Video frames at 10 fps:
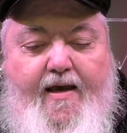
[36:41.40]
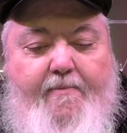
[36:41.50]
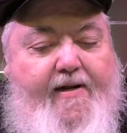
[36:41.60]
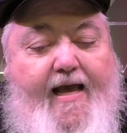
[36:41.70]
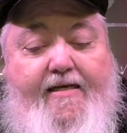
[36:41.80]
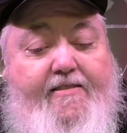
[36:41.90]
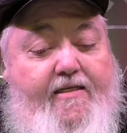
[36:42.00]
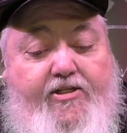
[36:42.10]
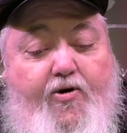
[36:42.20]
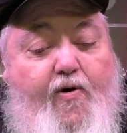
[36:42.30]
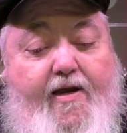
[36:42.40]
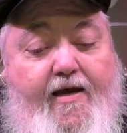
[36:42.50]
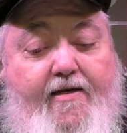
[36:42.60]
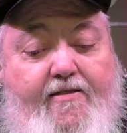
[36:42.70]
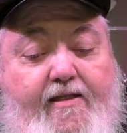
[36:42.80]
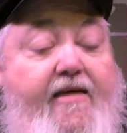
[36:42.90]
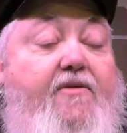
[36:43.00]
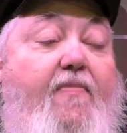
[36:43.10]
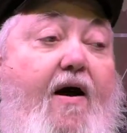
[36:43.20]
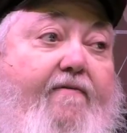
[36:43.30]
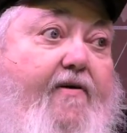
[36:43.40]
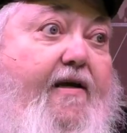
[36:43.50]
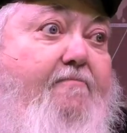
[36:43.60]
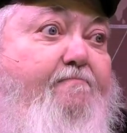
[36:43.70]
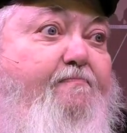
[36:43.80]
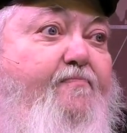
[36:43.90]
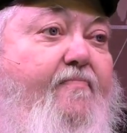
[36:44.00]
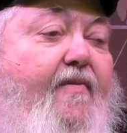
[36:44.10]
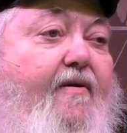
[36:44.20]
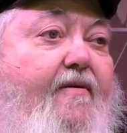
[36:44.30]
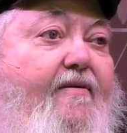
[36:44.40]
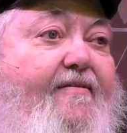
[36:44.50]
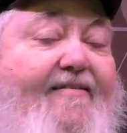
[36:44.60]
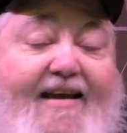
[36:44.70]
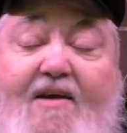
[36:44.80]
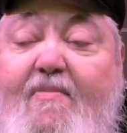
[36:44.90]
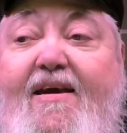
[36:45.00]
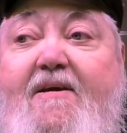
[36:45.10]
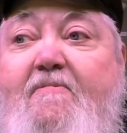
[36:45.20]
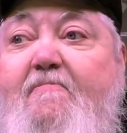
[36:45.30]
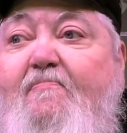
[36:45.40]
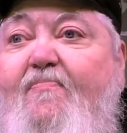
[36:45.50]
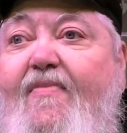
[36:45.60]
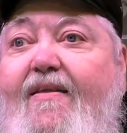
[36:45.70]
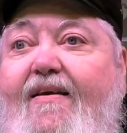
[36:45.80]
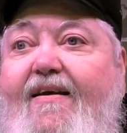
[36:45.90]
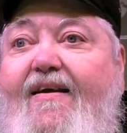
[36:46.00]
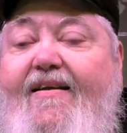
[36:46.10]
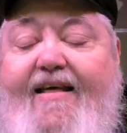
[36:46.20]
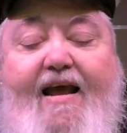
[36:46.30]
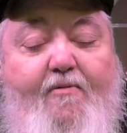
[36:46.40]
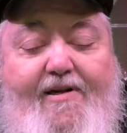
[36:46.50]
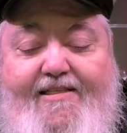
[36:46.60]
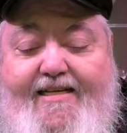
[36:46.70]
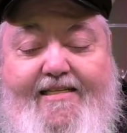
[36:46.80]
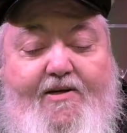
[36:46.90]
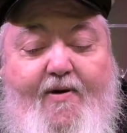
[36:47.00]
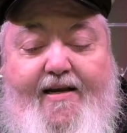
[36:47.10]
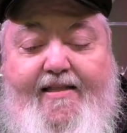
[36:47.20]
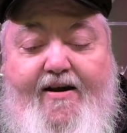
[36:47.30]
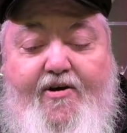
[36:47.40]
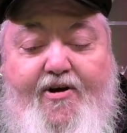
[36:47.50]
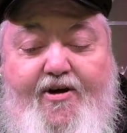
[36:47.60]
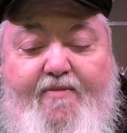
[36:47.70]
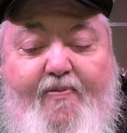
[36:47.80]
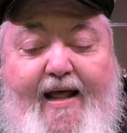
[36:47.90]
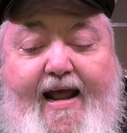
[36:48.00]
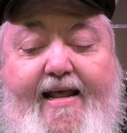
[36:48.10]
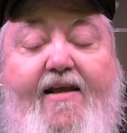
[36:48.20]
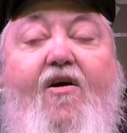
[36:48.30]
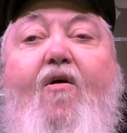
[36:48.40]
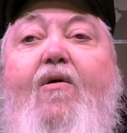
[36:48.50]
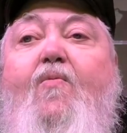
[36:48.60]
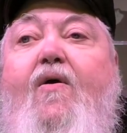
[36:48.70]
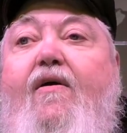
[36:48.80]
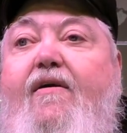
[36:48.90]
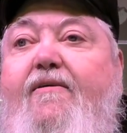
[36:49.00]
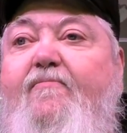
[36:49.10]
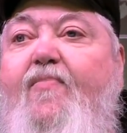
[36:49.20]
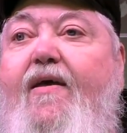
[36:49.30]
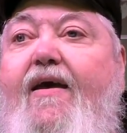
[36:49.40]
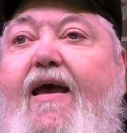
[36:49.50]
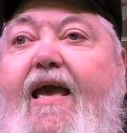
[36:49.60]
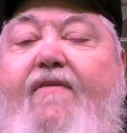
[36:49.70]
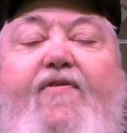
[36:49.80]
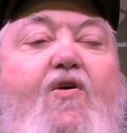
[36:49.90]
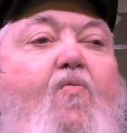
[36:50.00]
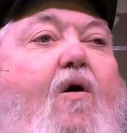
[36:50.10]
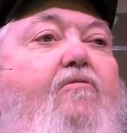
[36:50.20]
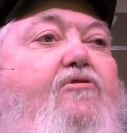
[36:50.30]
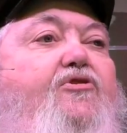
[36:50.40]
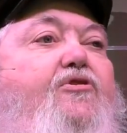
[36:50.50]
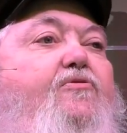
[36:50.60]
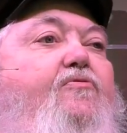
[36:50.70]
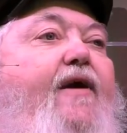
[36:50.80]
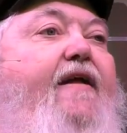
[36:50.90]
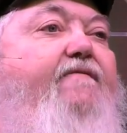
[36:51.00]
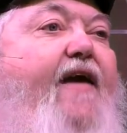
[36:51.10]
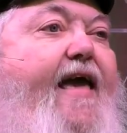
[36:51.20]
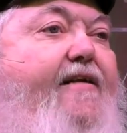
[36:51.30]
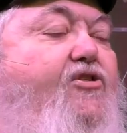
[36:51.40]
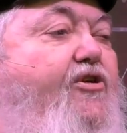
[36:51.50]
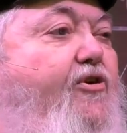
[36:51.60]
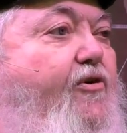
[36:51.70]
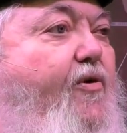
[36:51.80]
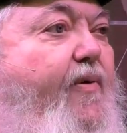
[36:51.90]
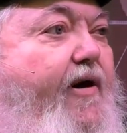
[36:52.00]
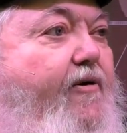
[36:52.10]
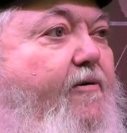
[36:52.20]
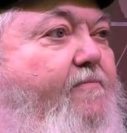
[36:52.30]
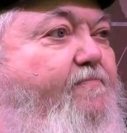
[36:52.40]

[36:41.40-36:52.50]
but hasty shortcuts lead to poverty. Amen. Now that really says it right there. Good planning and hard work if you want to advance in your career,